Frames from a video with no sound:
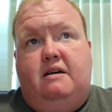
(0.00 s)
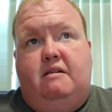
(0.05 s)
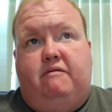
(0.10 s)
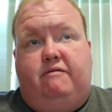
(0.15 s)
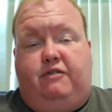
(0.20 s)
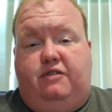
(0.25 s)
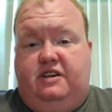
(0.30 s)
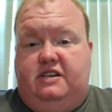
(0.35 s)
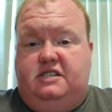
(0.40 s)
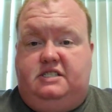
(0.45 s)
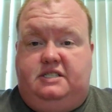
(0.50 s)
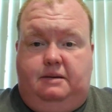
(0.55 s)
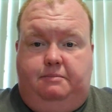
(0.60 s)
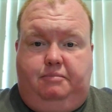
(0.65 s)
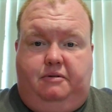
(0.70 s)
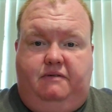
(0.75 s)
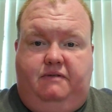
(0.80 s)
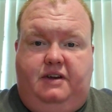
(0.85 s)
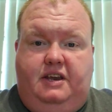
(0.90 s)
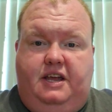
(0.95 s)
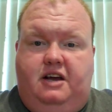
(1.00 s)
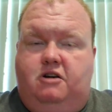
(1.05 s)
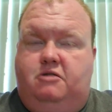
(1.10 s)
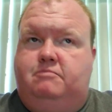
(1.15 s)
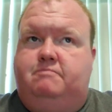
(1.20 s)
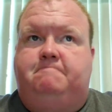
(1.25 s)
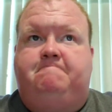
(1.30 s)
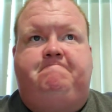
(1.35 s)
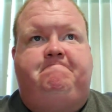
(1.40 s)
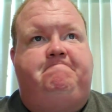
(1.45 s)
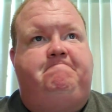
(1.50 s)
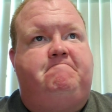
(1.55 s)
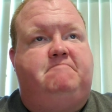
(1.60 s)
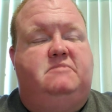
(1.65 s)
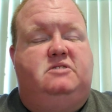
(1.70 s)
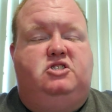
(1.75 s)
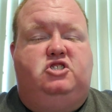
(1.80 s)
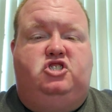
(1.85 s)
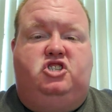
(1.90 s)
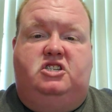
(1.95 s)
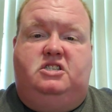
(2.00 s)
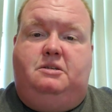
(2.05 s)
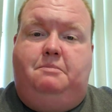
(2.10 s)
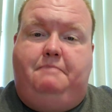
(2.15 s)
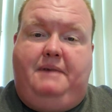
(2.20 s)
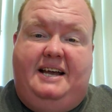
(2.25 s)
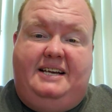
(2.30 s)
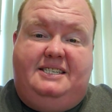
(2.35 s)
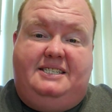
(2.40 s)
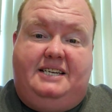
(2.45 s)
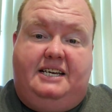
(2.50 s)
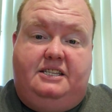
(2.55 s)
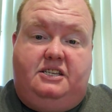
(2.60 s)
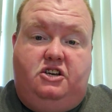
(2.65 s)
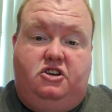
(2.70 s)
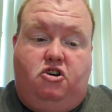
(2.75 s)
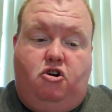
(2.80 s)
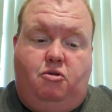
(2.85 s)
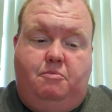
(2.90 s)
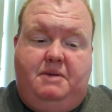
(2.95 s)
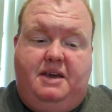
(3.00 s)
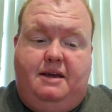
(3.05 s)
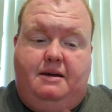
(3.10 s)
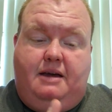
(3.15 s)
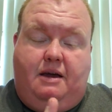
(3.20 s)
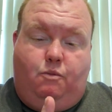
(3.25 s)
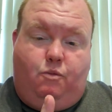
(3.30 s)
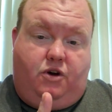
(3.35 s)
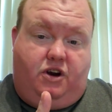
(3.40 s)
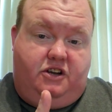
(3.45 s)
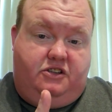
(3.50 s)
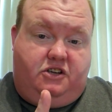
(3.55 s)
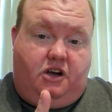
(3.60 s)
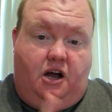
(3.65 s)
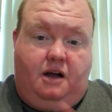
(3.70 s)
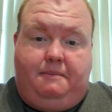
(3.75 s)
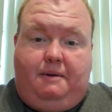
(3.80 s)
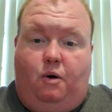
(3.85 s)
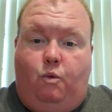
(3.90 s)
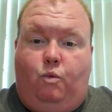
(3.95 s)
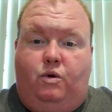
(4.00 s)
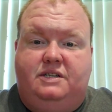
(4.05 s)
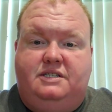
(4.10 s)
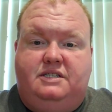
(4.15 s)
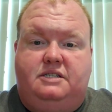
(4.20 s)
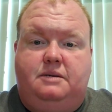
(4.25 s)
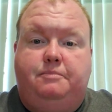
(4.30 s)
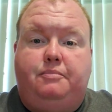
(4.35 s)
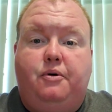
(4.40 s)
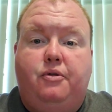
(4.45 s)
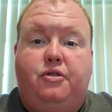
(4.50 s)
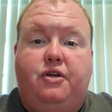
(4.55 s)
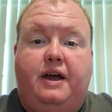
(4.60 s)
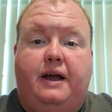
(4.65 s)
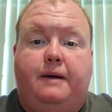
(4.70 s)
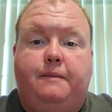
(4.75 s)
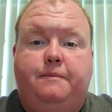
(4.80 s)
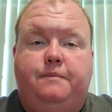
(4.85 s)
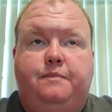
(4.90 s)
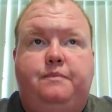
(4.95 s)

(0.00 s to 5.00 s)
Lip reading: For this simple video, it's just a base get to know me, and we're going to talk about one simple thing.